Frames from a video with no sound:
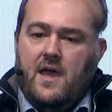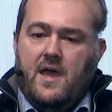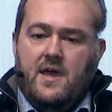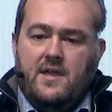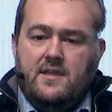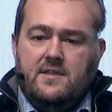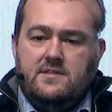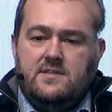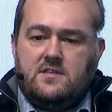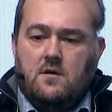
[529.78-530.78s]

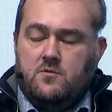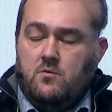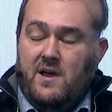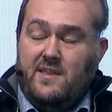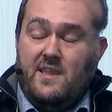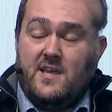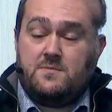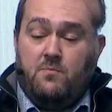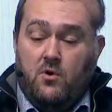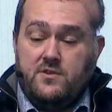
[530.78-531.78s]
And this comes to my
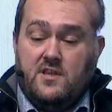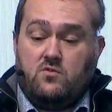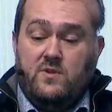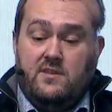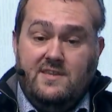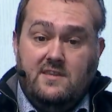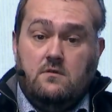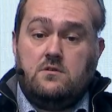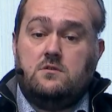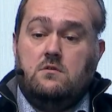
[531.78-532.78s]
next point that we did
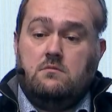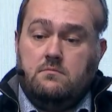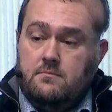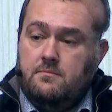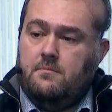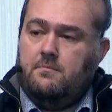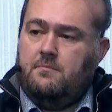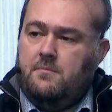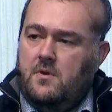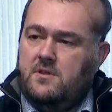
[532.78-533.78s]
also
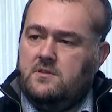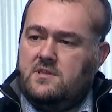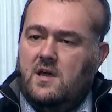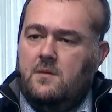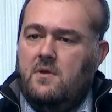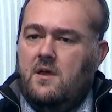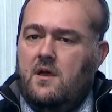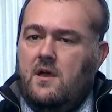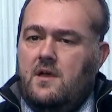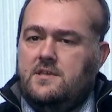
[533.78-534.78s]
in the time.
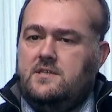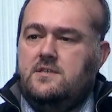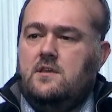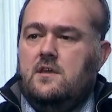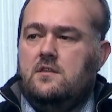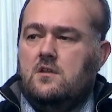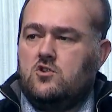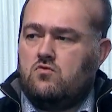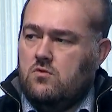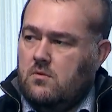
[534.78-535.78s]
This is the
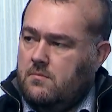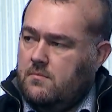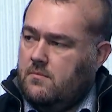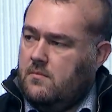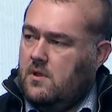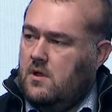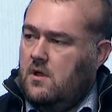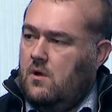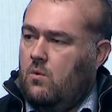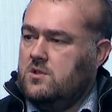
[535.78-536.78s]
intent rule.
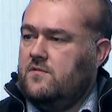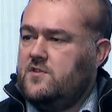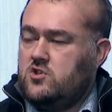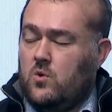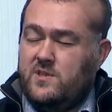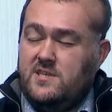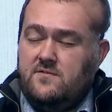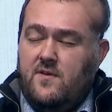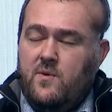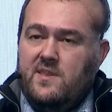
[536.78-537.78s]
One of the features which
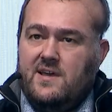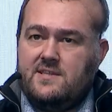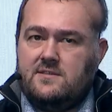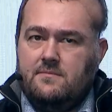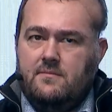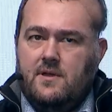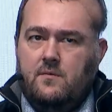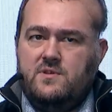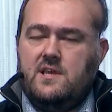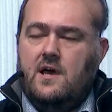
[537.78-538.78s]
is very nice,
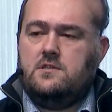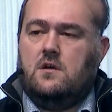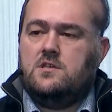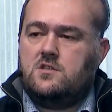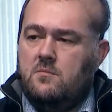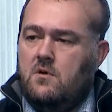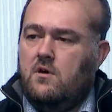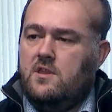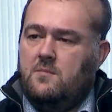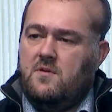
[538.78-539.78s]
I would say, as a
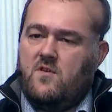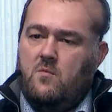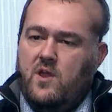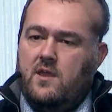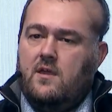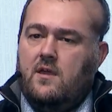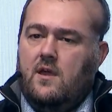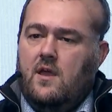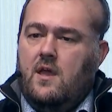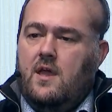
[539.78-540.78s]
customer in IP Fabric,
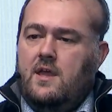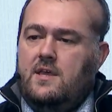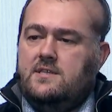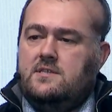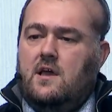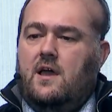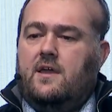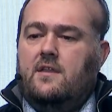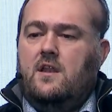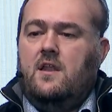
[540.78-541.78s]
is I
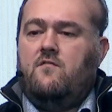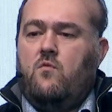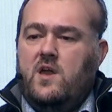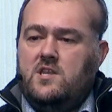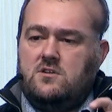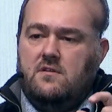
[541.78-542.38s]
can leverage